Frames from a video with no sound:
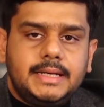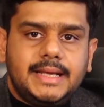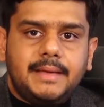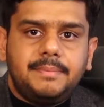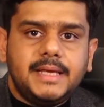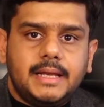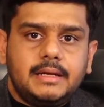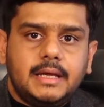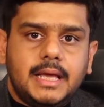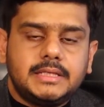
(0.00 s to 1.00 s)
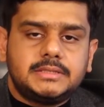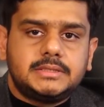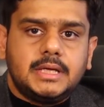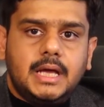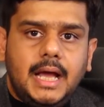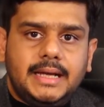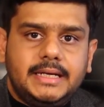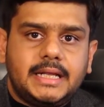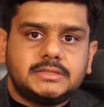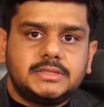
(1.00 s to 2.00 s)
TIPL is an
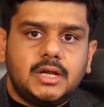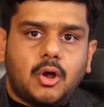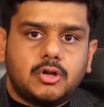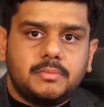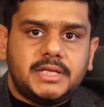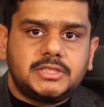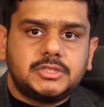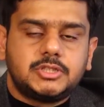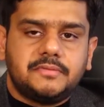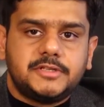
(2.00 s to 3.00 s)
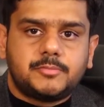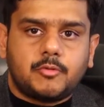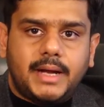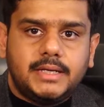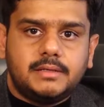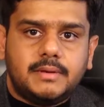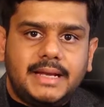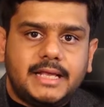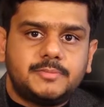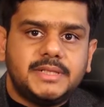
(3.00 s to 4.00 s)
industrial automation service provider
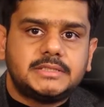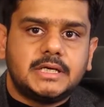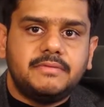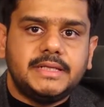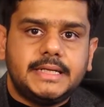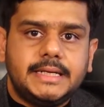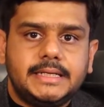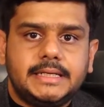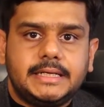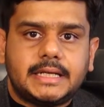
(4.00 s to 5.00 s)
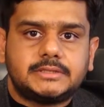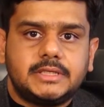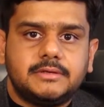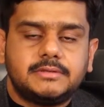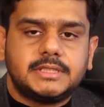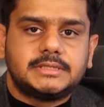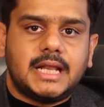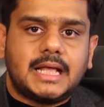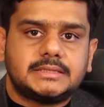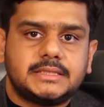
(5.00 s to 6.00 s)
and has been serving the Indian industry since the
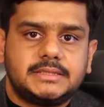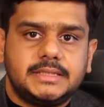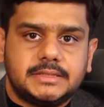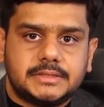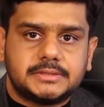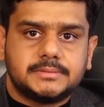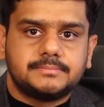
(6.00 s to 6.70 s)
last 60 years.